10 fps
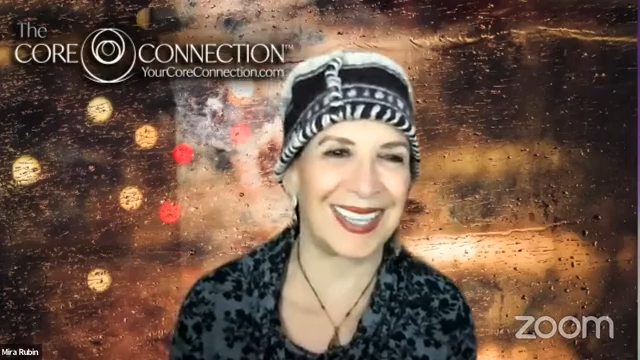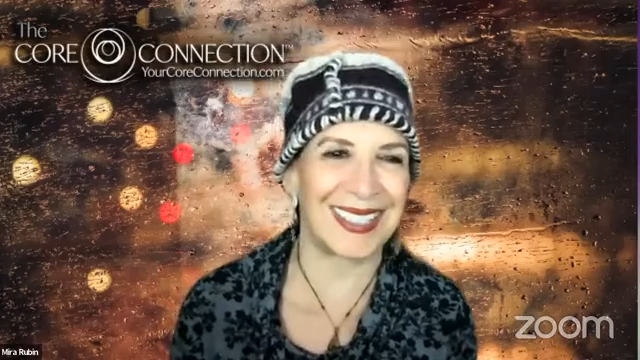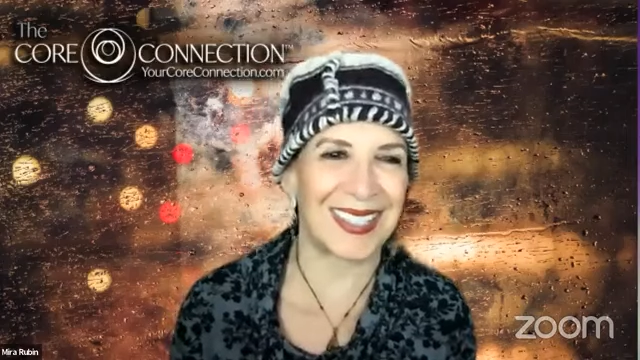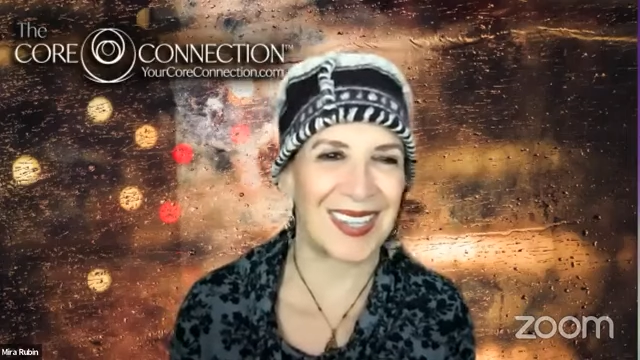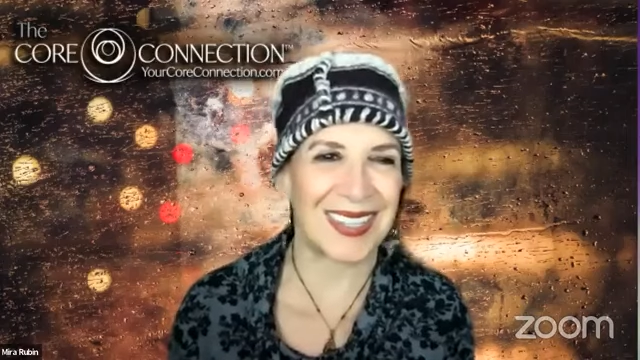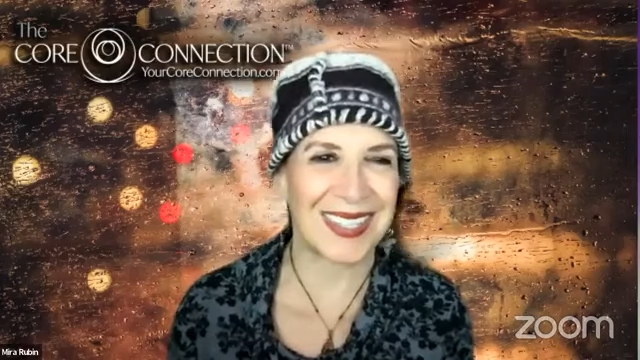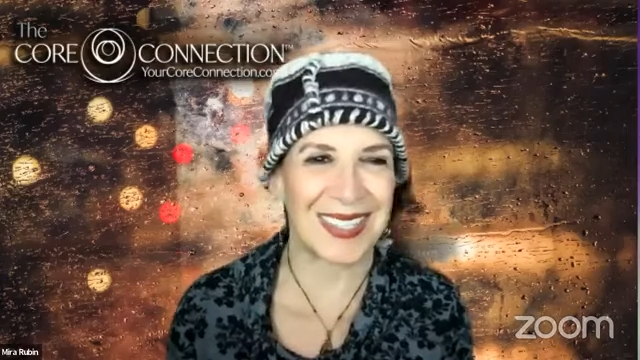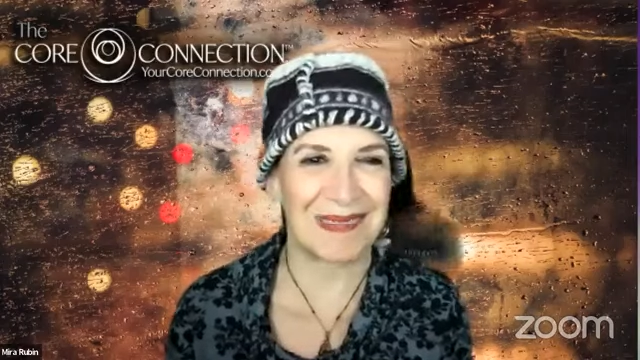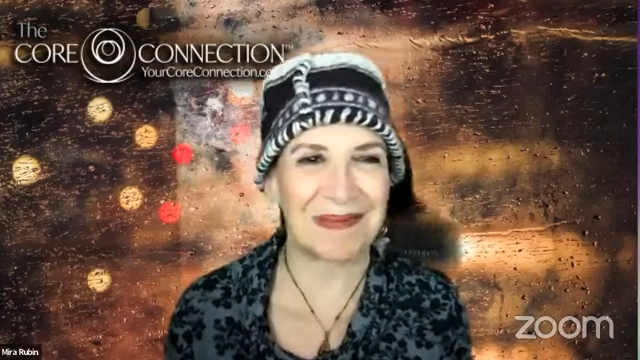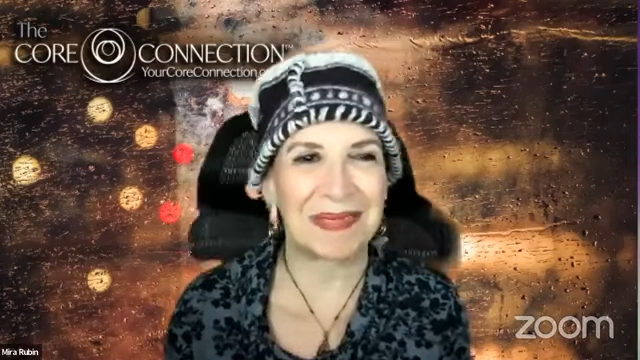That's
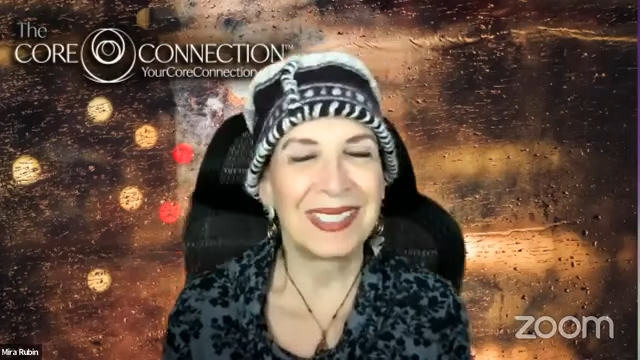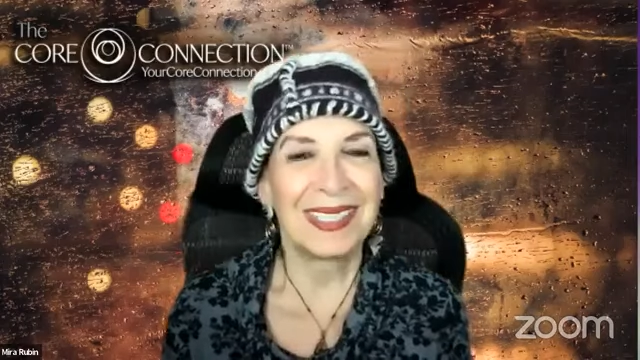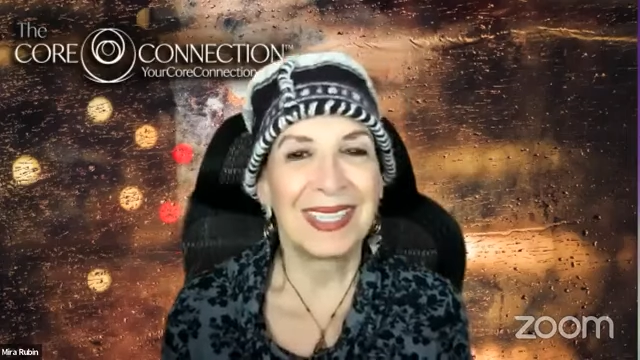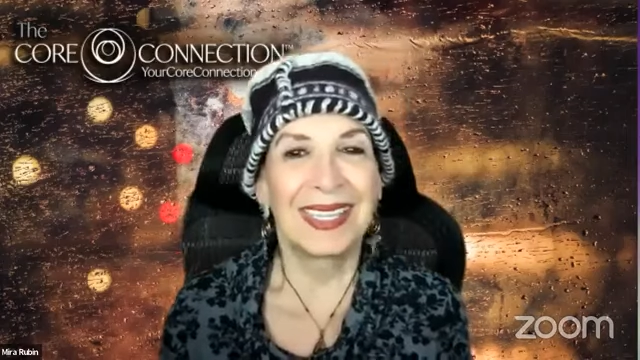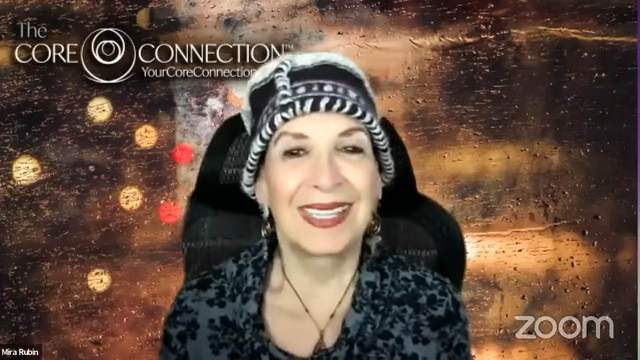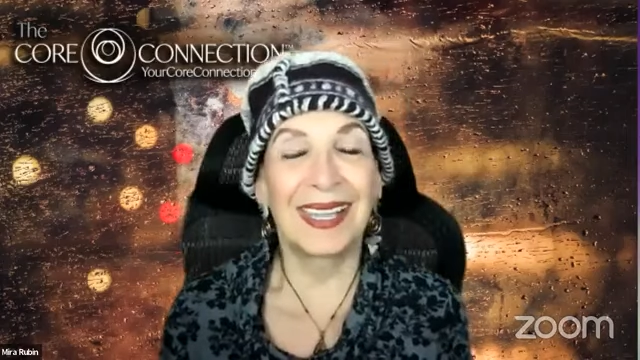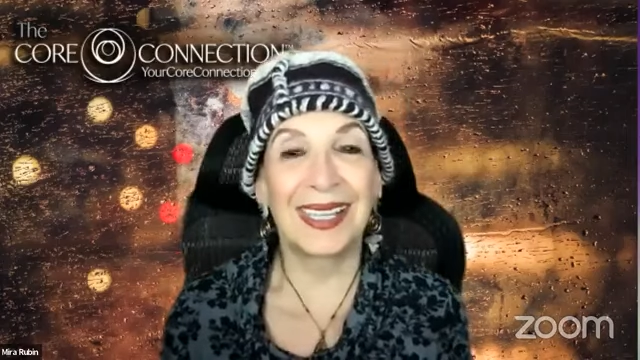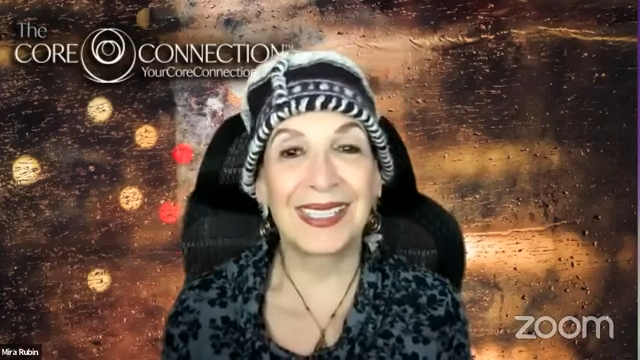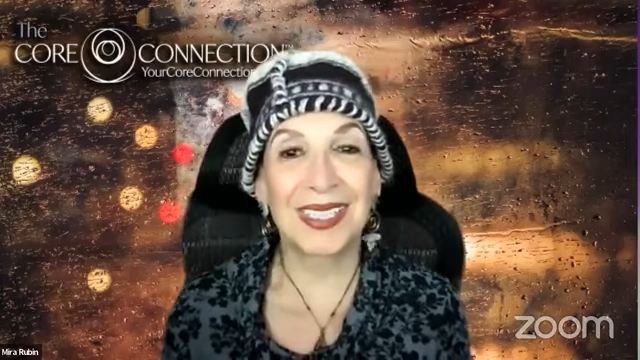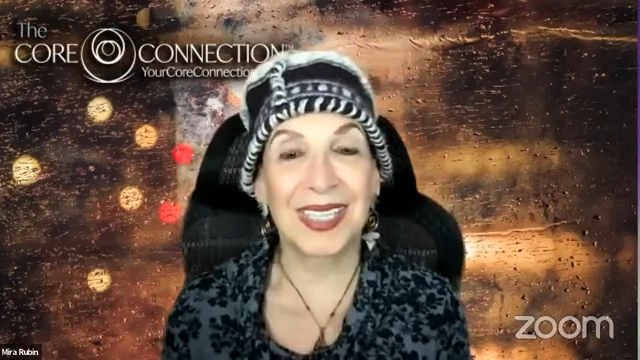awesome.
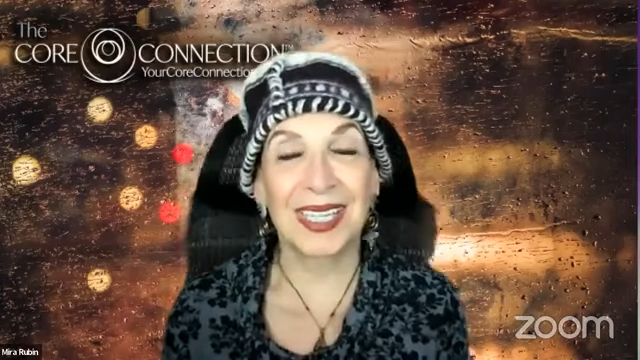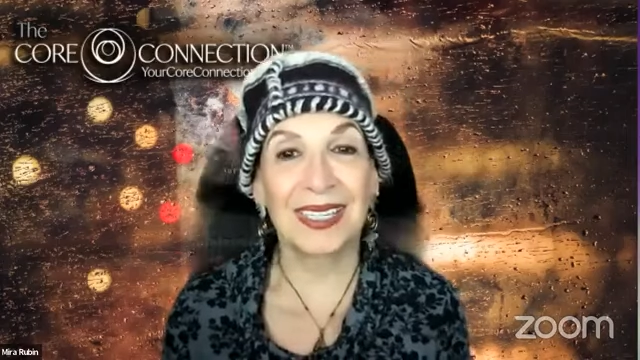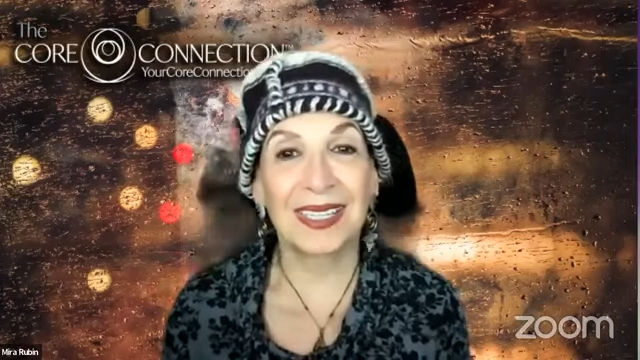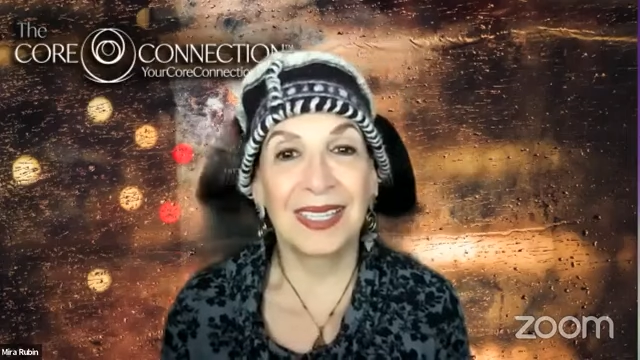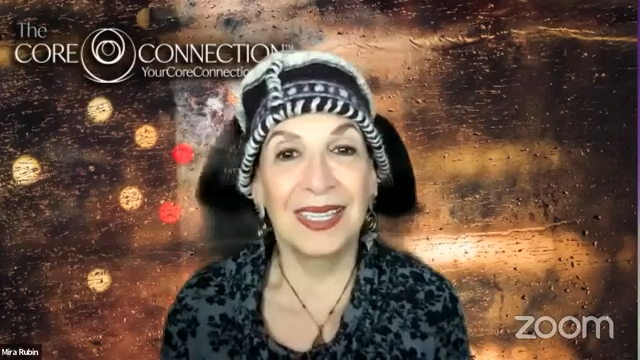Thanks, Gia.